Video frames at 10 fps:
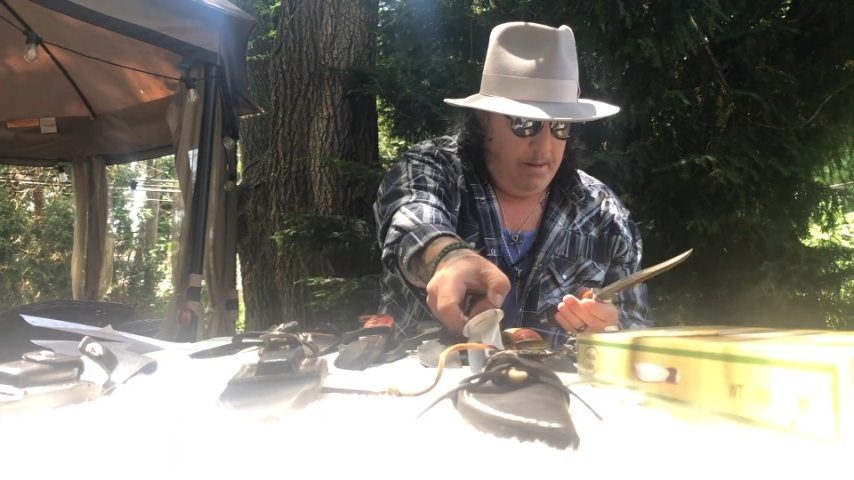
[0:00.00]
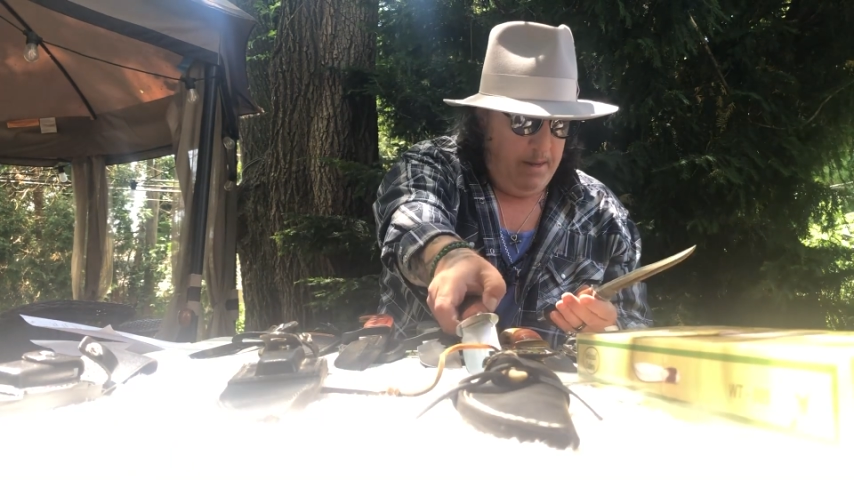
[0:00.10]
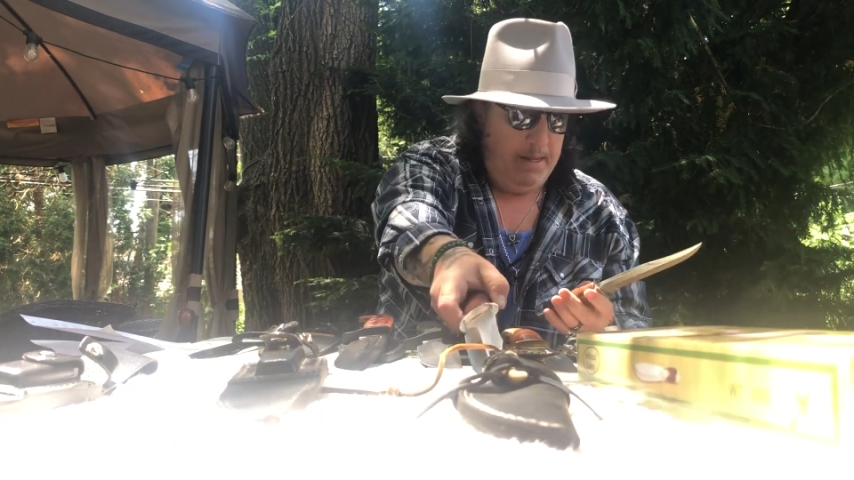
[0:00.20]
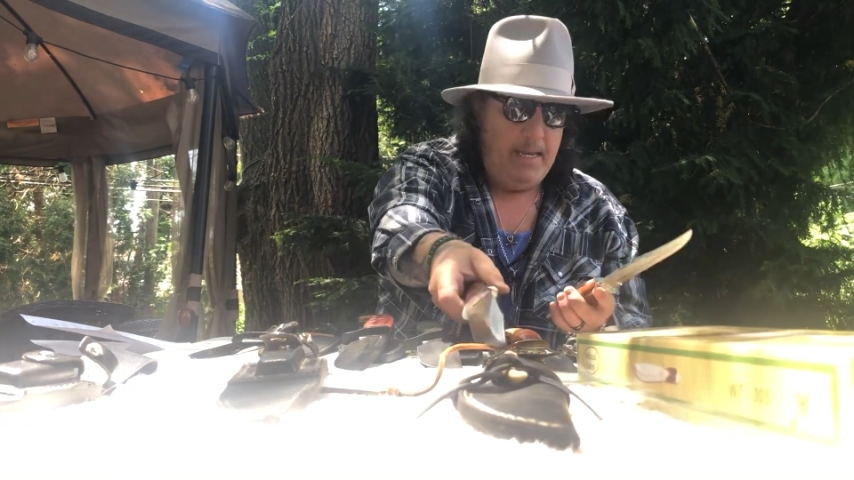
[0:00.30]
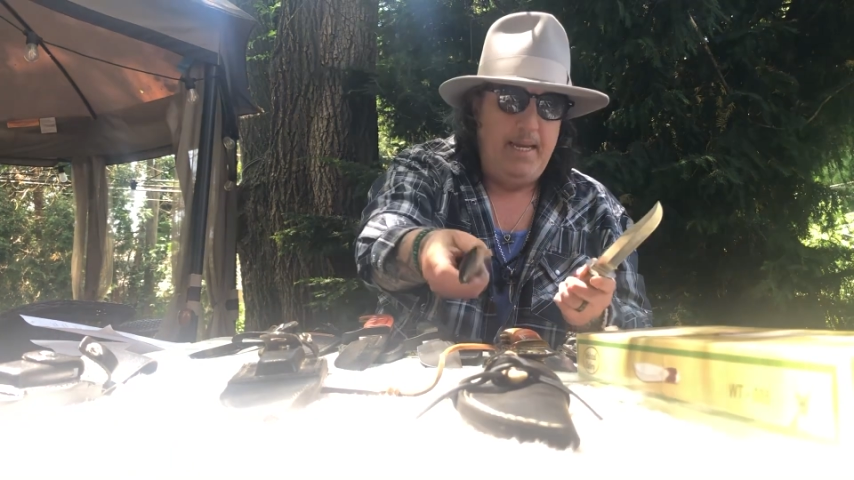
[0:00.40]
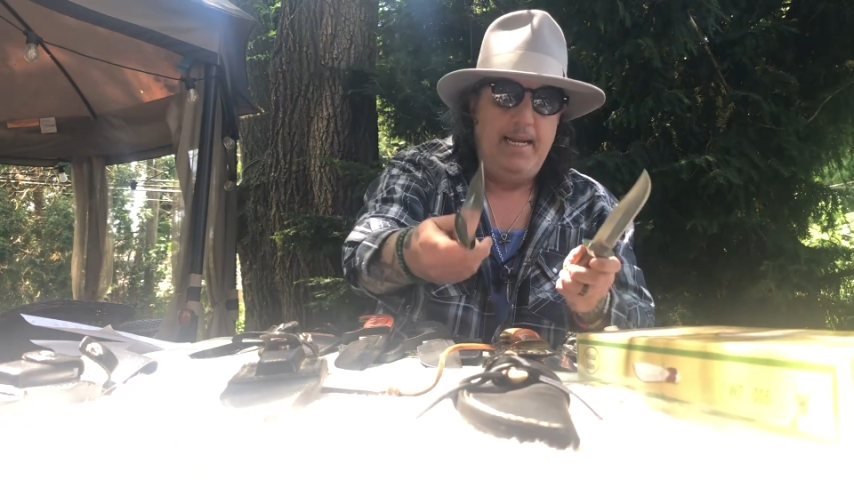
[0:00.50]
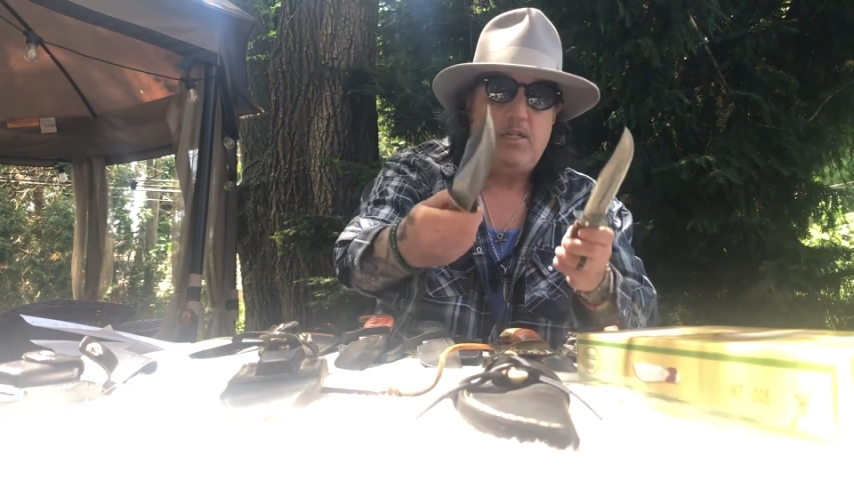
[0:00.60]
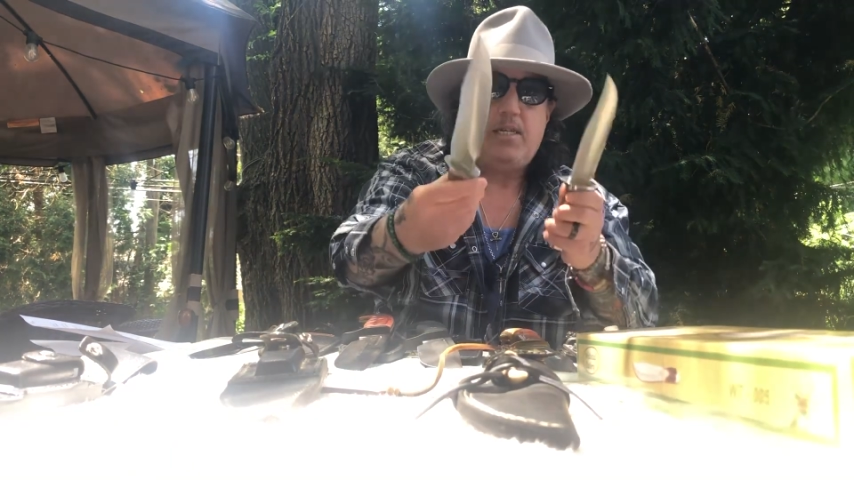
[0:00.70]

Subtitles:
and they each